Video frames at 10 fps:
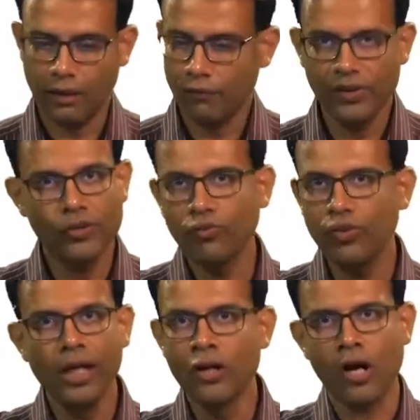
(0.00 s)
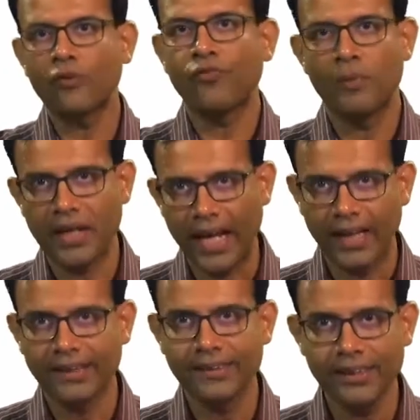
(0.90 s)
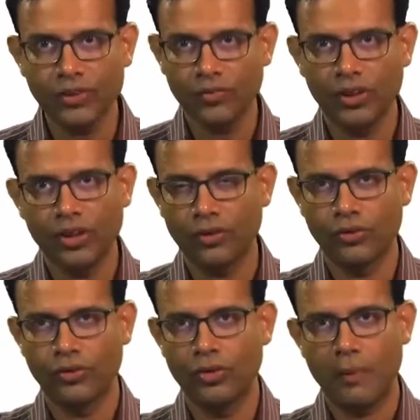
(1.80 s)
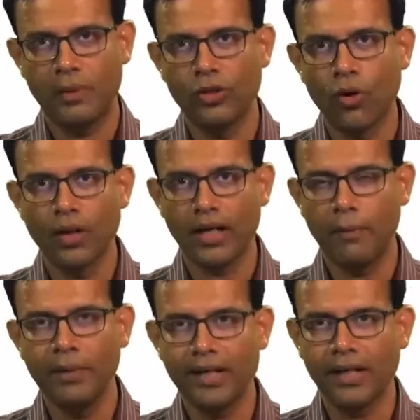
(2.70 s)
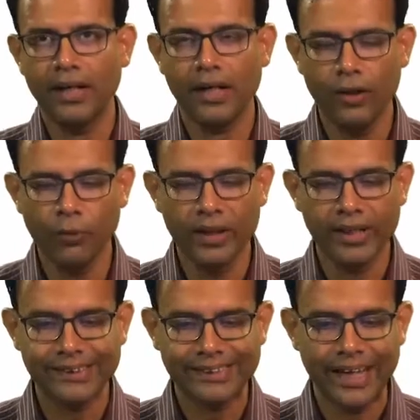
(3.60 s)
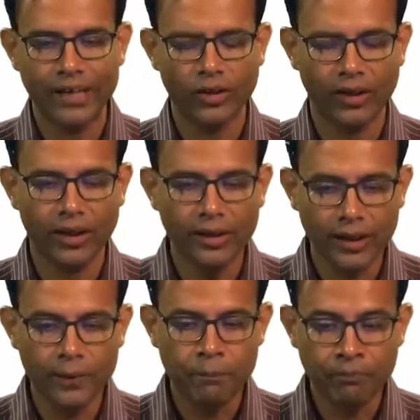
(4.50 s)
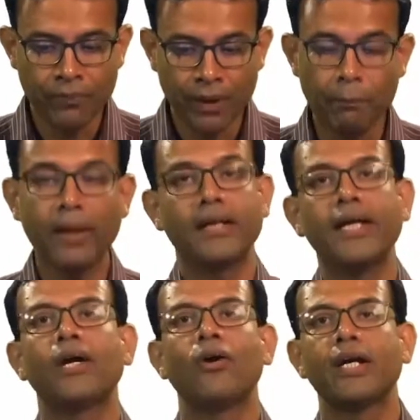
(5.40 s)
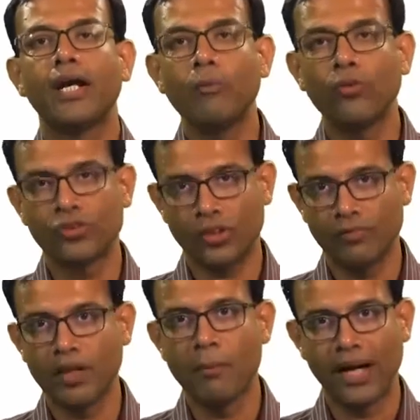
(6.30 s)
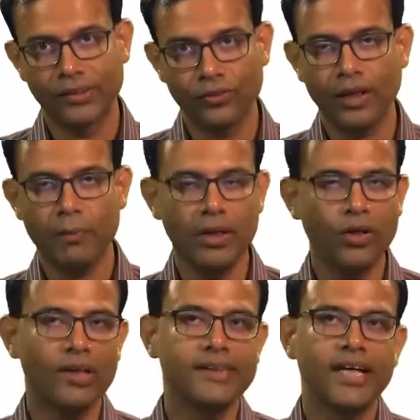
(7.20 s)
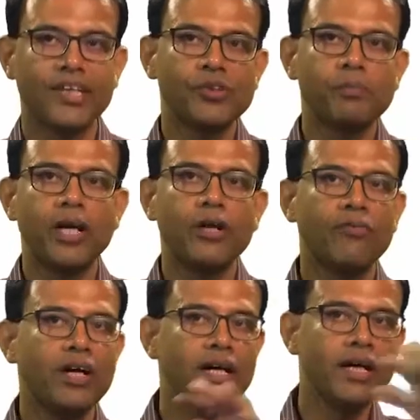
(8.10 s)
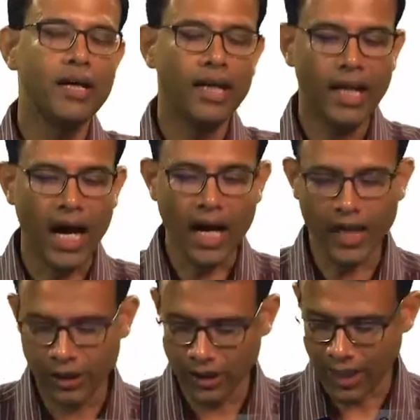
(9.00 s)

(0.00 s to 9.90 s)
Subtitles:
which will not form galaxies, which do not emit any luminous light or anything, but they contain most of the mass, okay, because they are spread over large